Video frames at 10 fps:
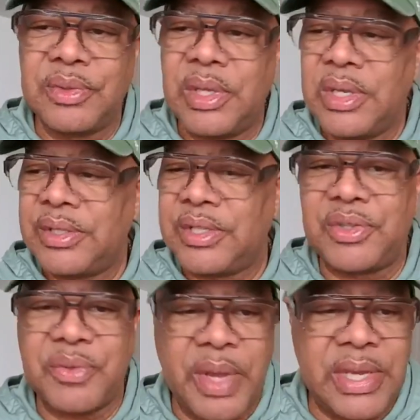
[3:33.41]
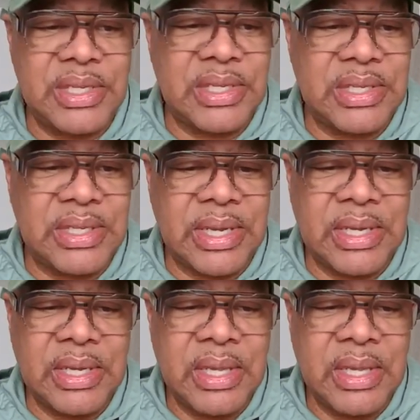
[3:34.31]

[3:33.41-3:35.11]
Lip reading: situations, and